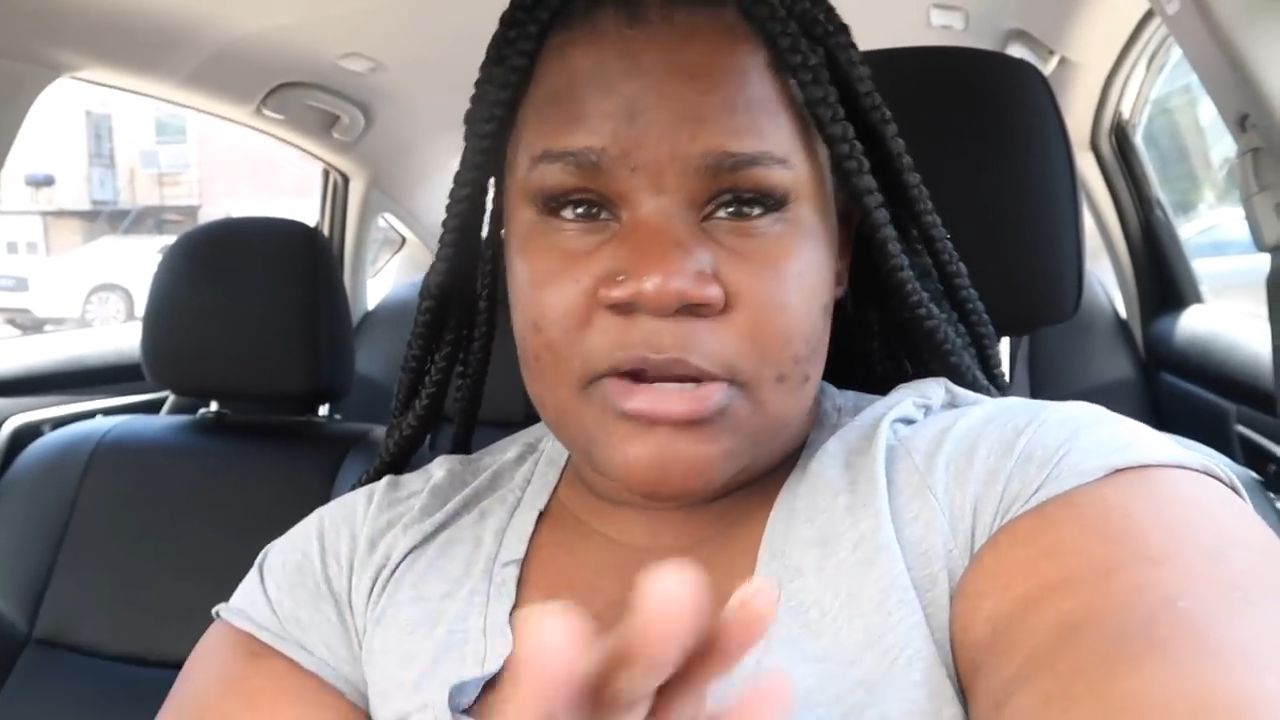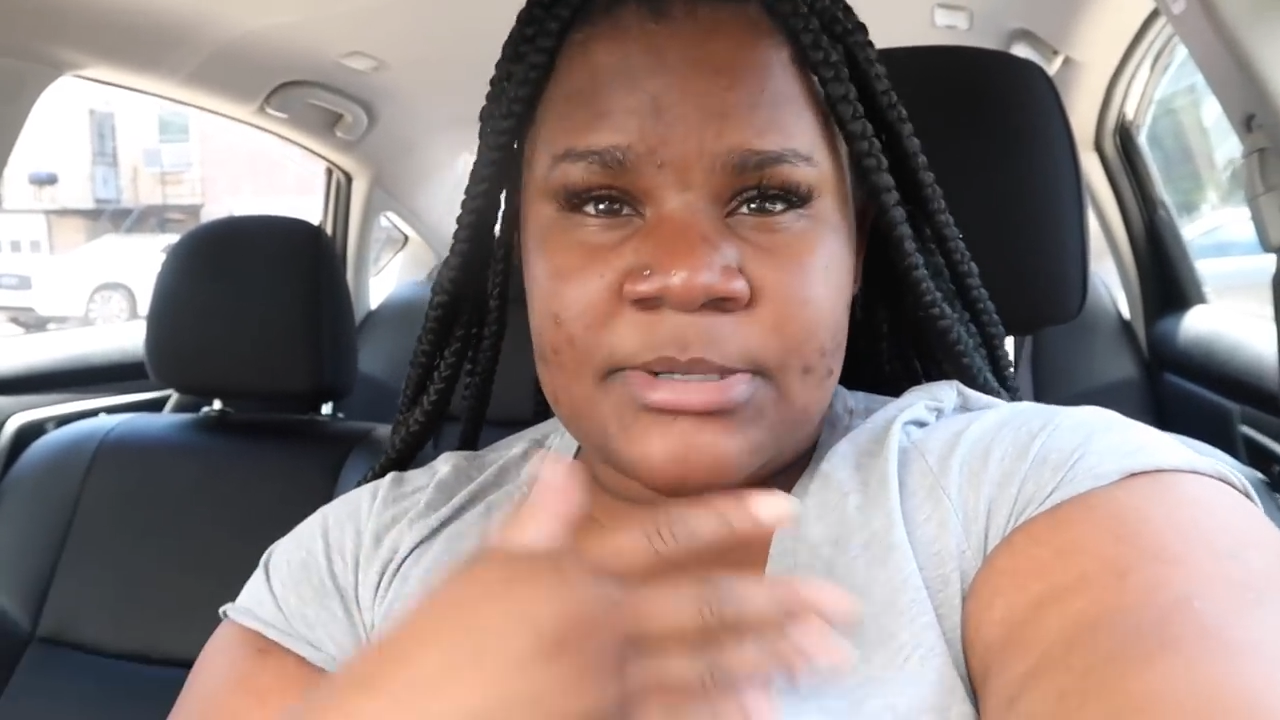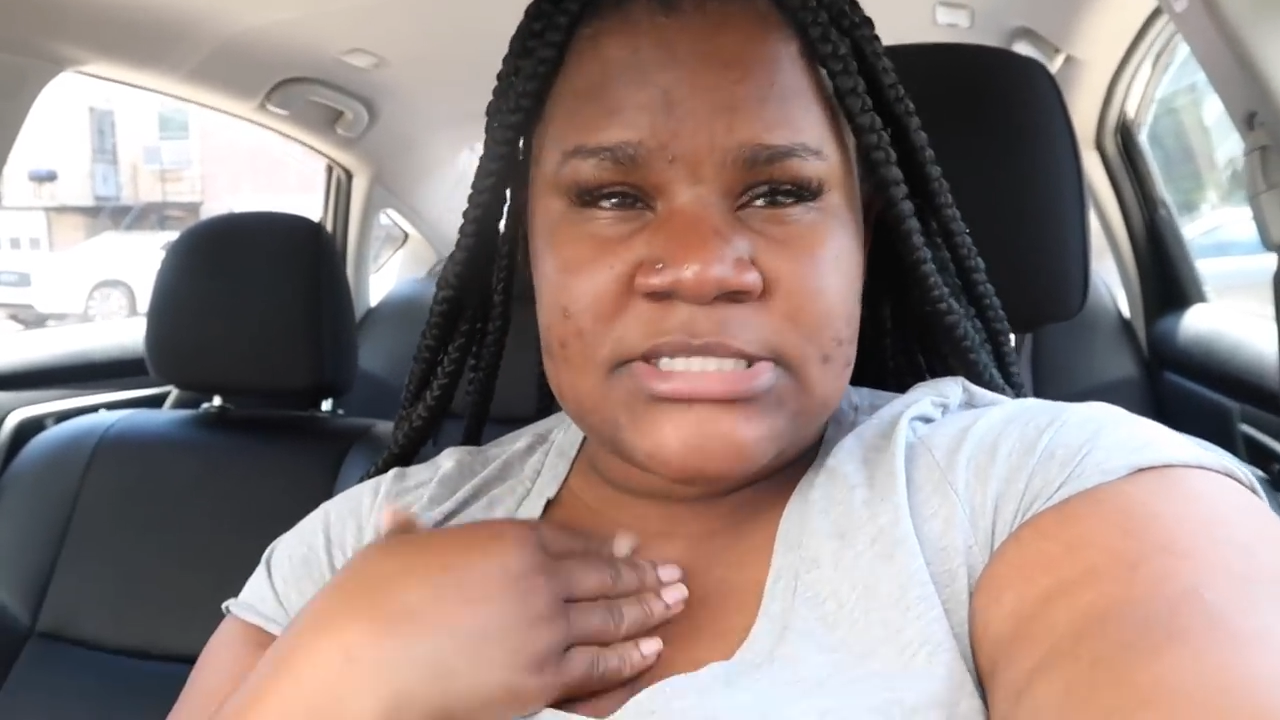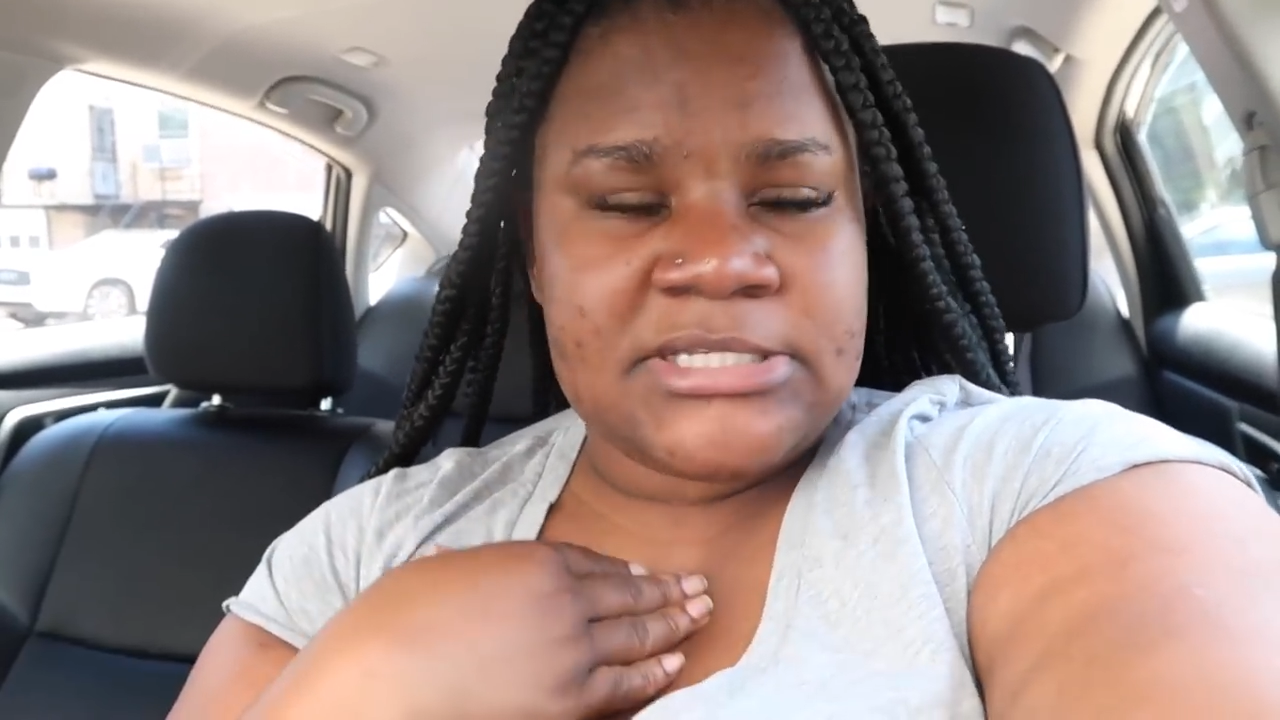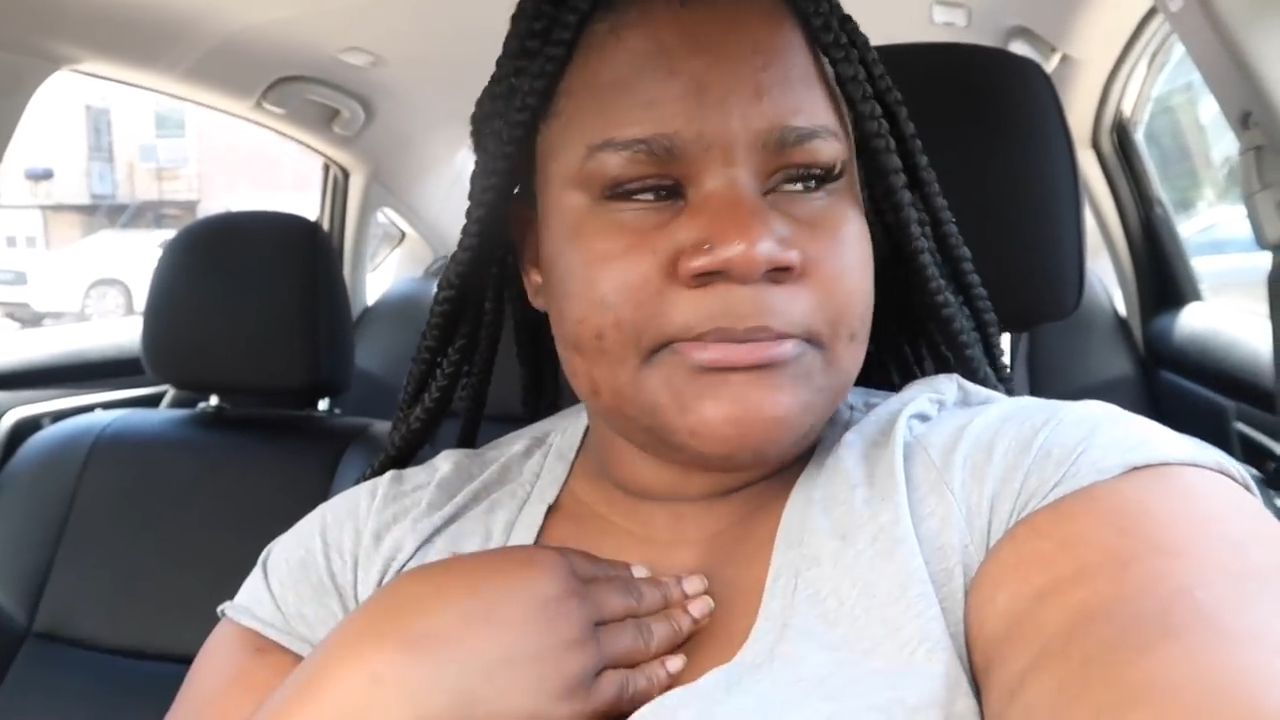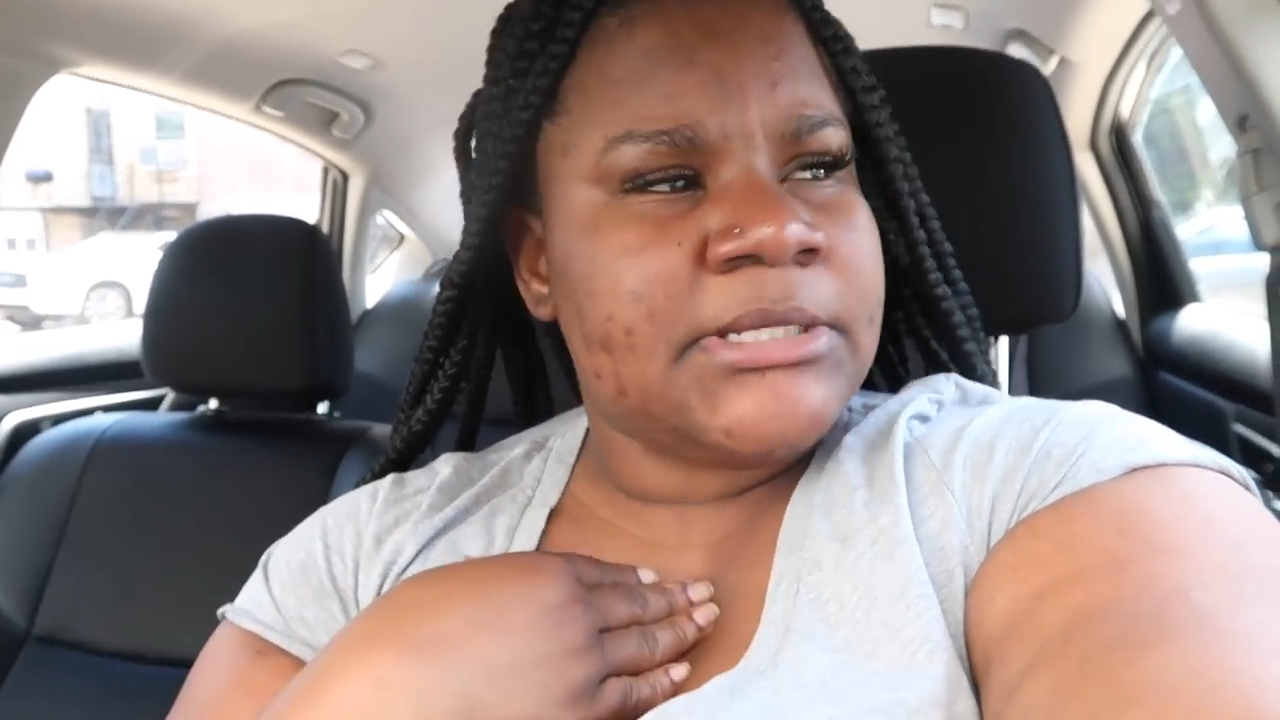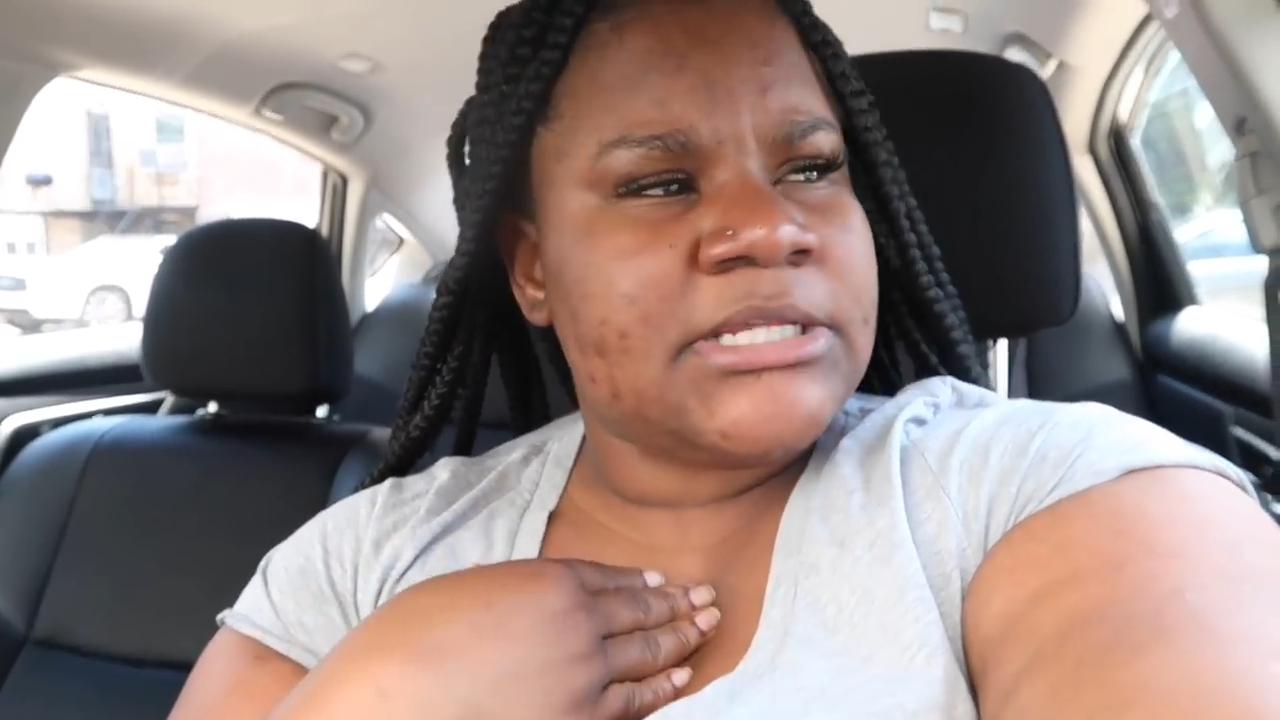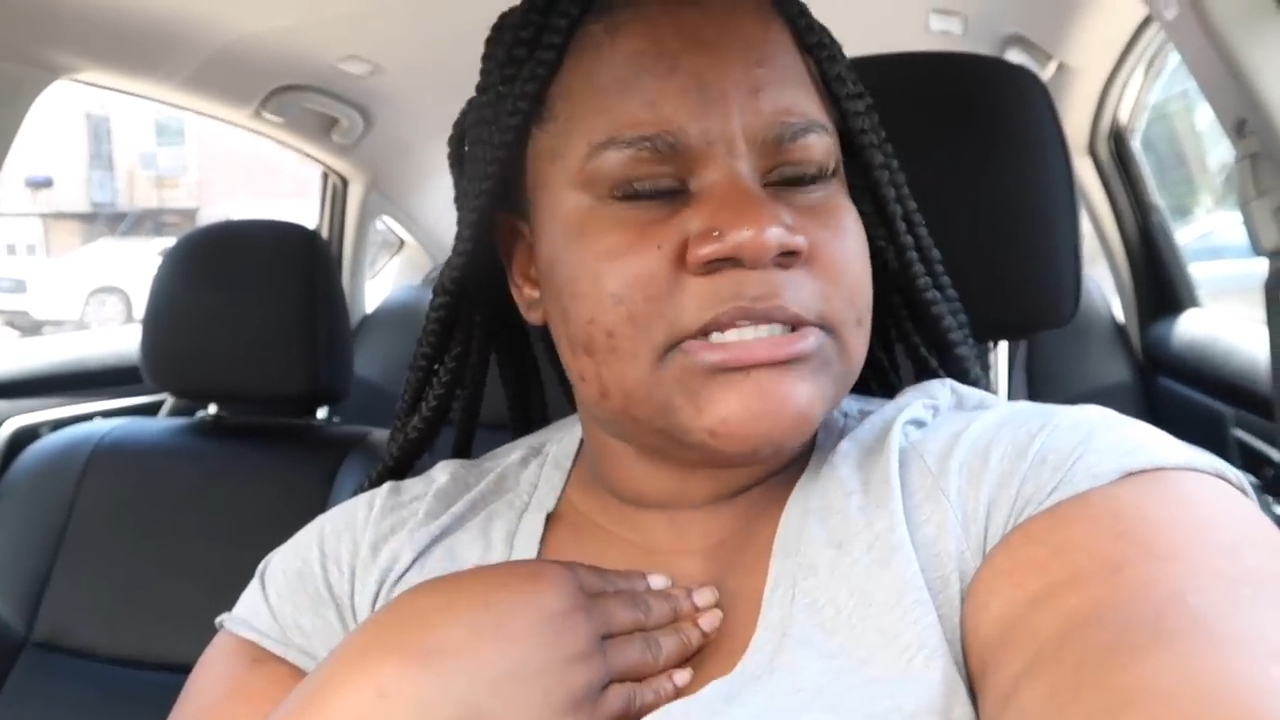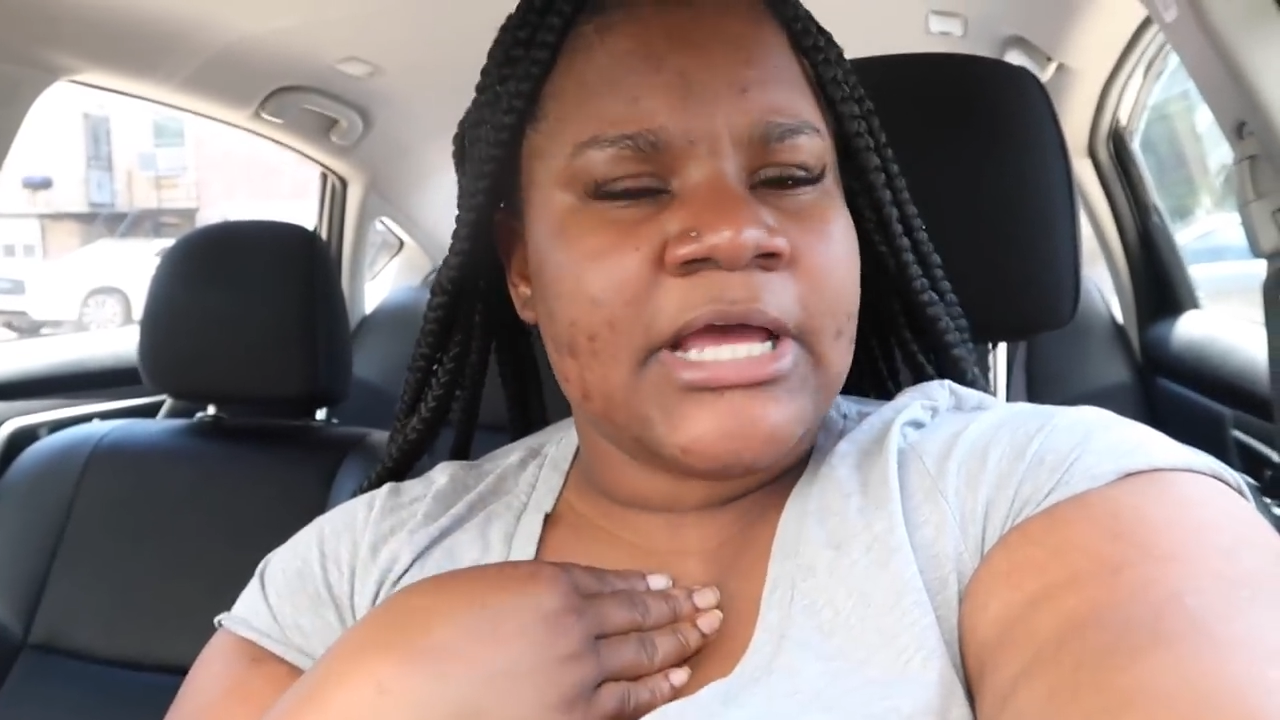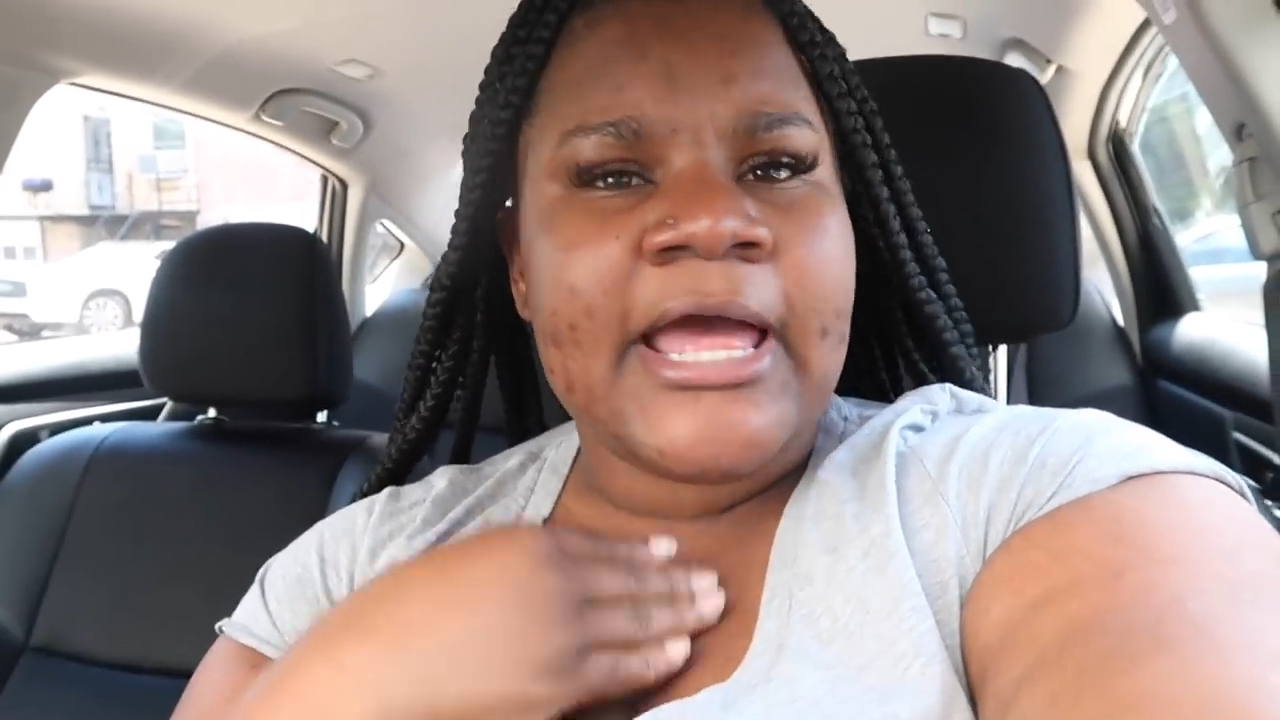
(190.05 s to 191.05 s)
Starbucks to me,